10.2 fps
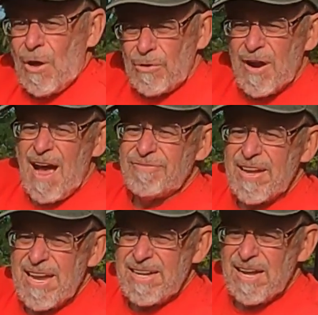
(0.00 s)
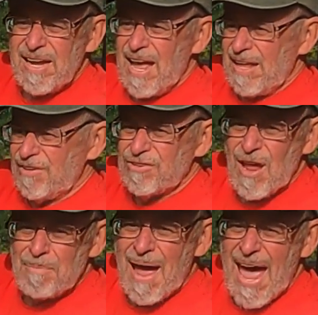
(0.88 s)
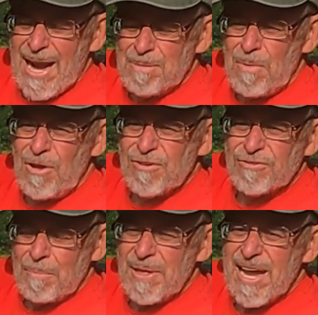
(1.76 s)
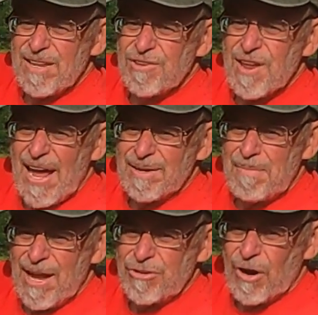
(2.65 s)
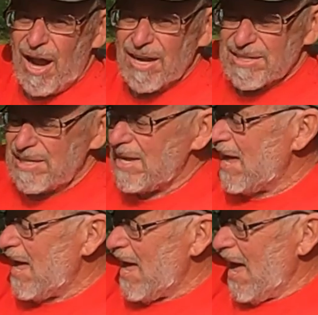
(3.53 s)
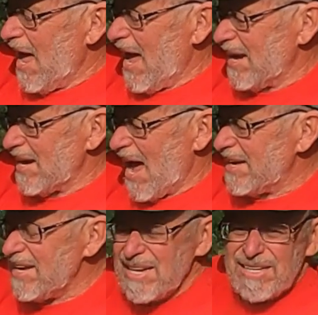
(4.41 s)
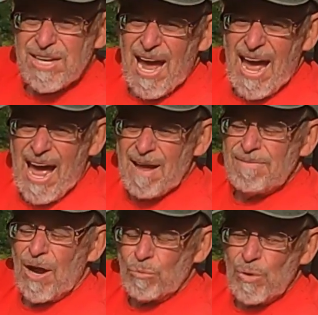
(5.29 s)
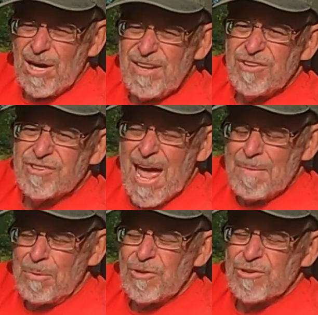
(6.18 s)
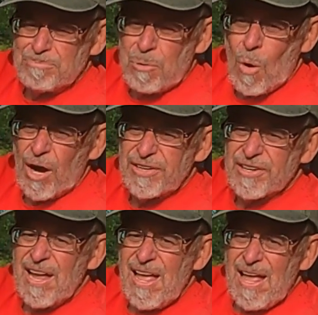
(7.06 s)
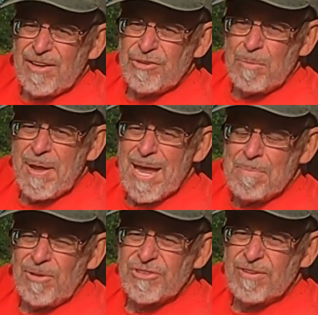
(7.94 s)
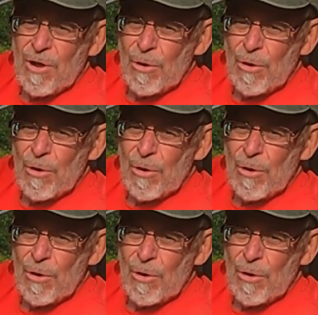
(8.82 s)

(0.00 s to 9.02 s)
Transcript: photographing some animals from the inside of my truck and I need to have a really stable support to be able to